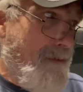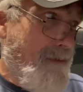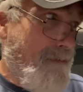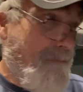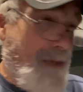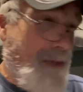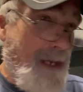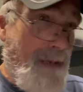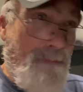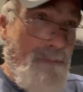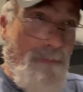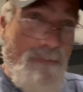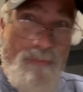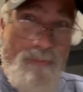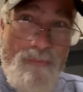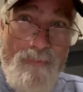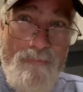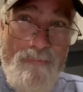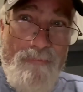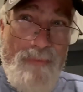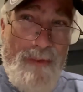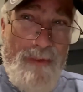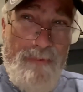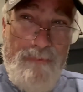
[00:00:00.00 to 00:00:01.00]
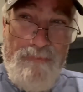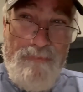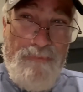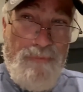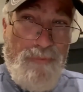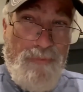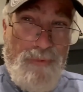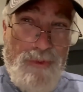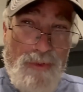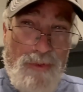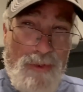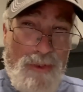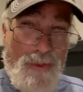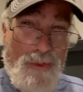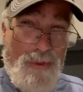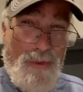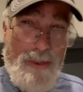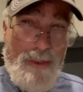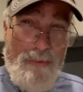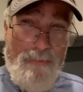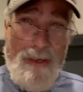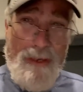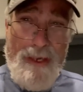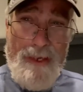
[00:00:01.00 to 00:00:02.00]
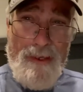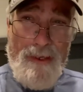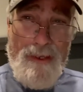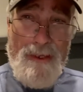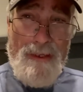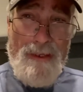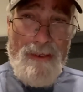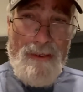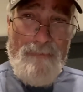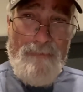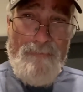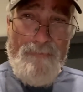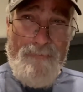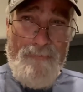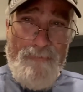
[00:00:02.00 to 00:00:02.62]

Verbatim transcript: might be totally right on,